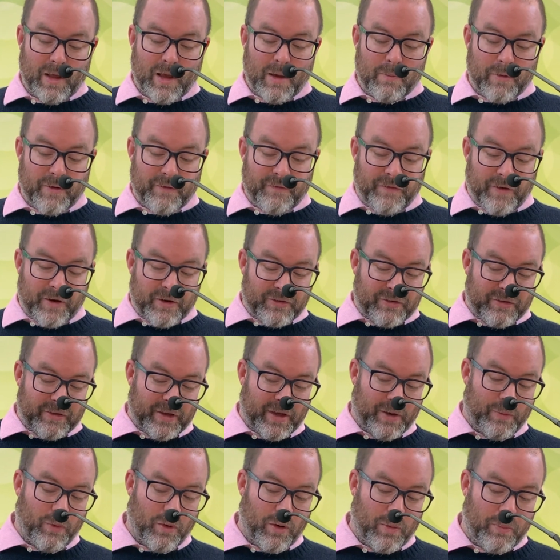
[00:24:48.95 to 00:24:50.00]
But
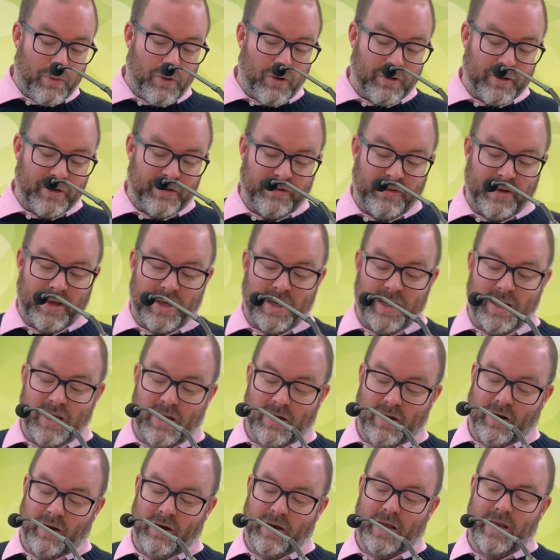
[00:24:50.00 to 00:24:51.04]
firstly, what Paul is saying
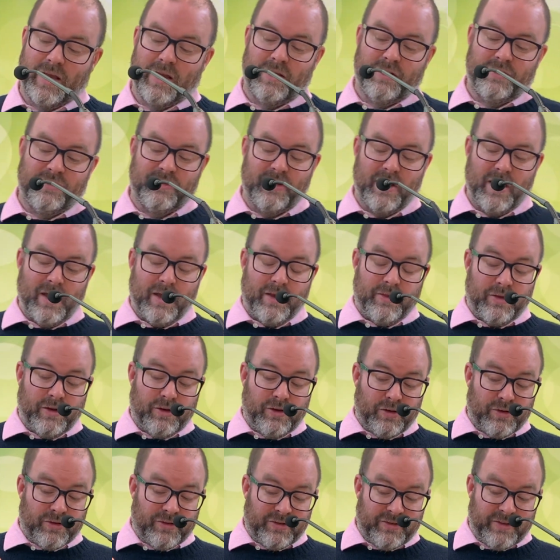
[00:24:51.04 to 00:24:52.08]
here is that
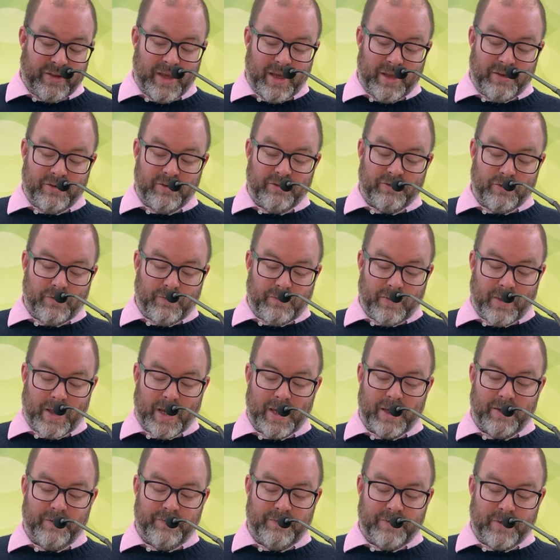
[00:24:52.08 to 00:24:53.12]
your status of
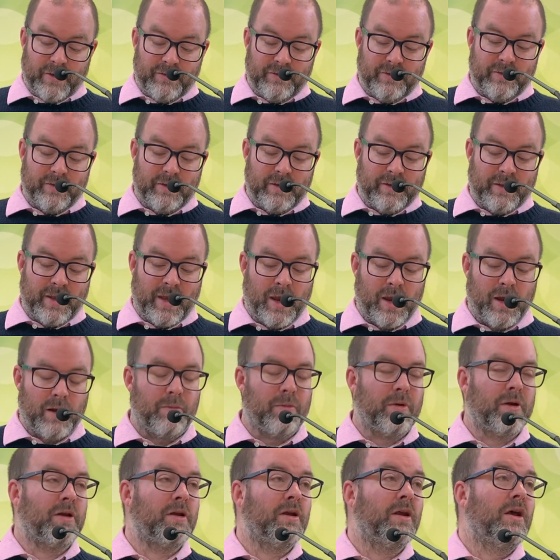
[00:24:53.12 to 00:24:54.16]
life doesn't
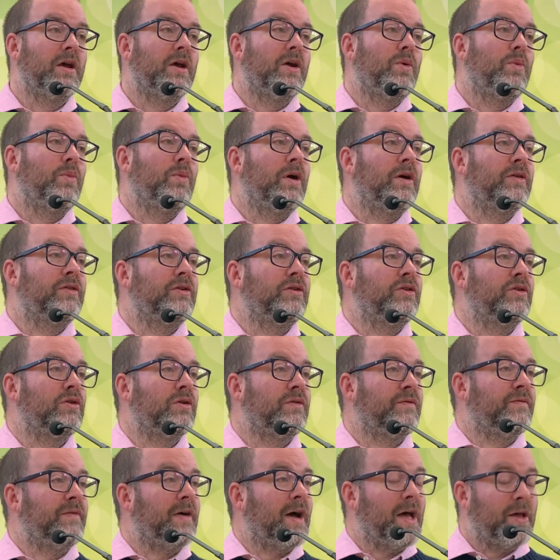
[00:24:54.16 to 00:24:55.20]
determine whether
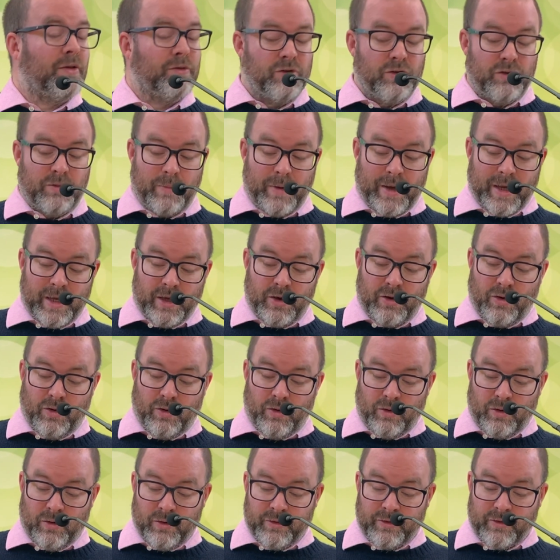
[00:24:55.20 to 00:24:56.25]
you're valued by
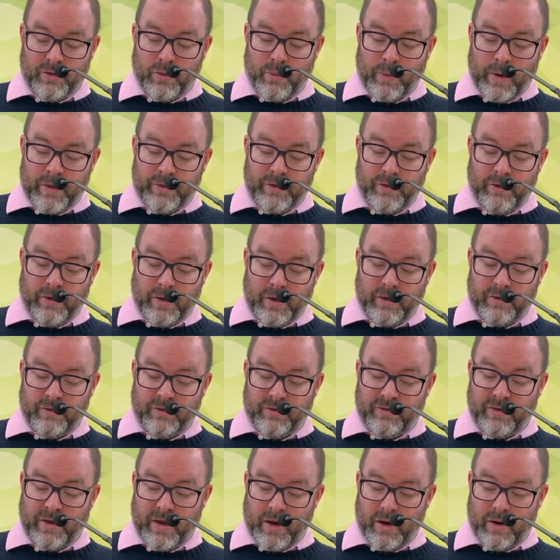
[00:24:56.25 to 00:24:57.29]
God or whether you can
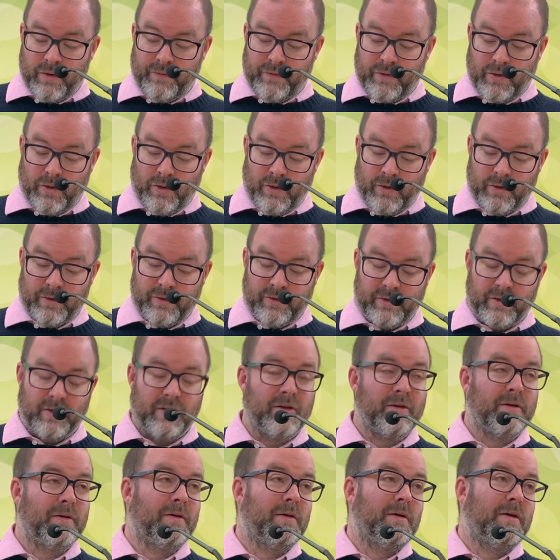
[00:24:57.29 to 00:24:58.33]
serve God.
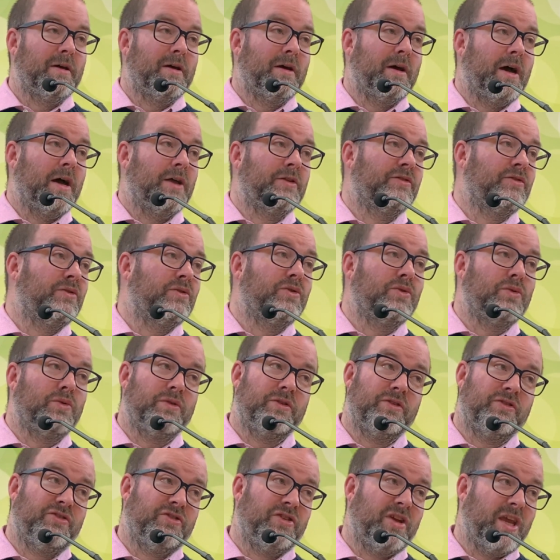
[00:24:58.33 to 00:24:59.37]
And so
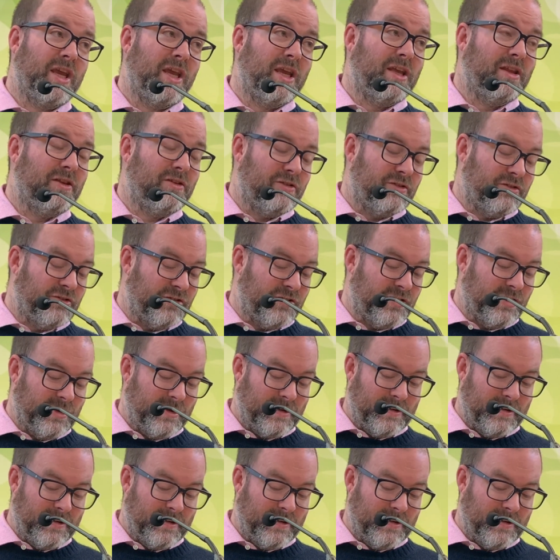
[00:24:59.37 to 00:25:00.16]
don't change.